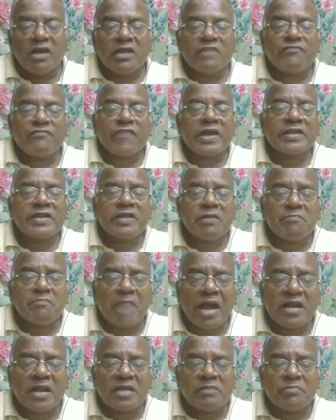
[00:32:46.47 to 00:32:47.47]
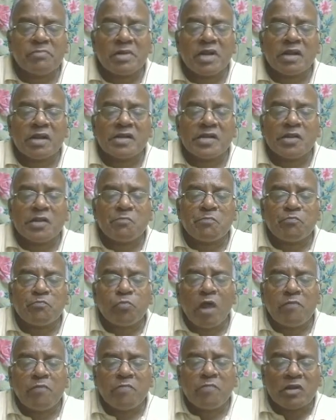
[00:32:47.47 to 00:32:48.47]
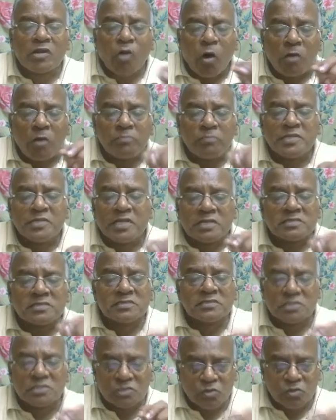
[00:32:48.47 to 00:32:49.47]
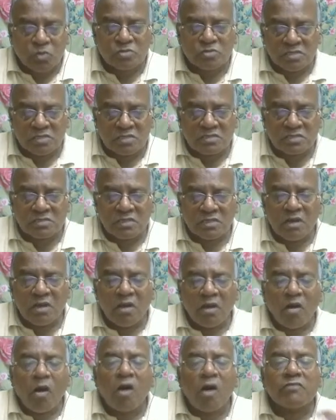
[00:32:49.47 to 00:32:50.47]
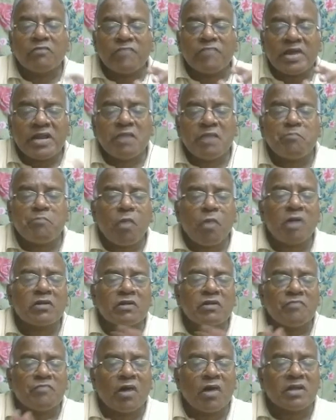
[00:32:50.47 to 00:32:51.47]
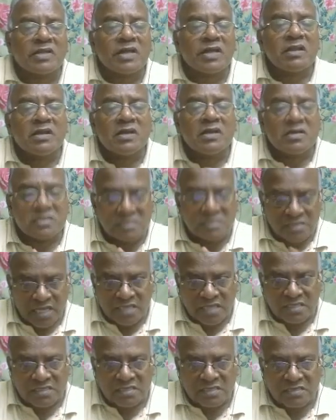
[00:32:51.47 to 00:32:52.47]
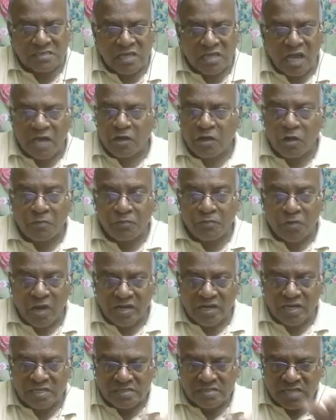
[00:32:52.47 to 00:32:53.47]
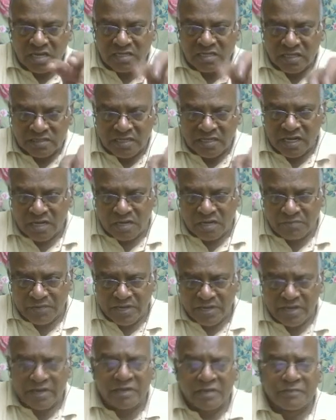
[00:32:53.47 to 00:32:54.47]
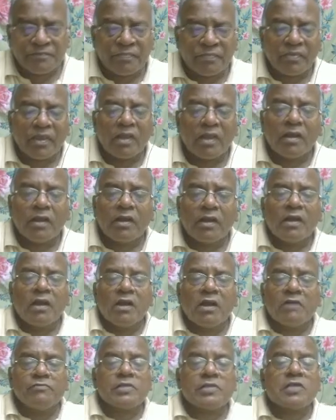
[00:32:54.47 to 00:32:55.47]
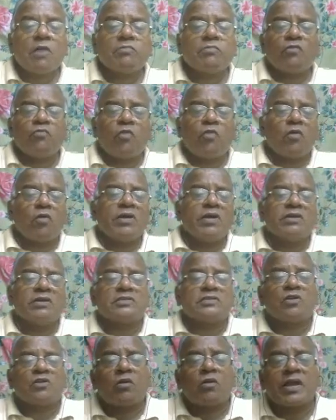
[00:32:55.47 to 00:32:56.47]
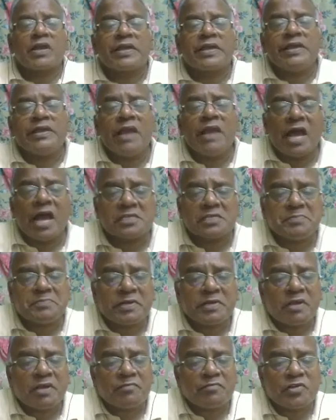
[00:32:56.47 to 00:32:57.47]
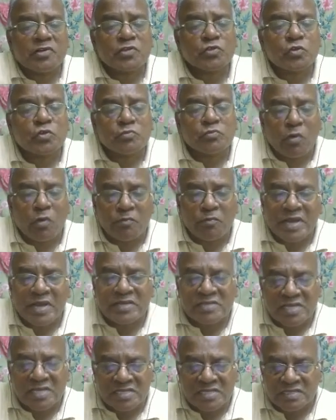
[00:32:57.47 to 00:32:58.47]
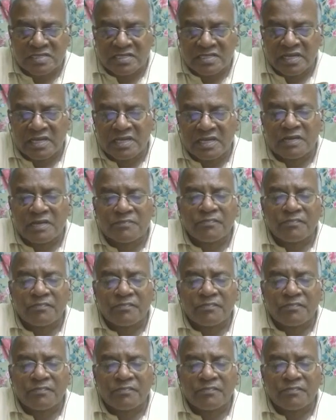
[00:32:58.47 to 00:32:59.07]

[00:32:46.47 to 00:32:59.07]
Effective management and deployment of these resources are very important for their success. I hope you understand the general meaning. Which of the following is not a key aspect of resource mobilization theory?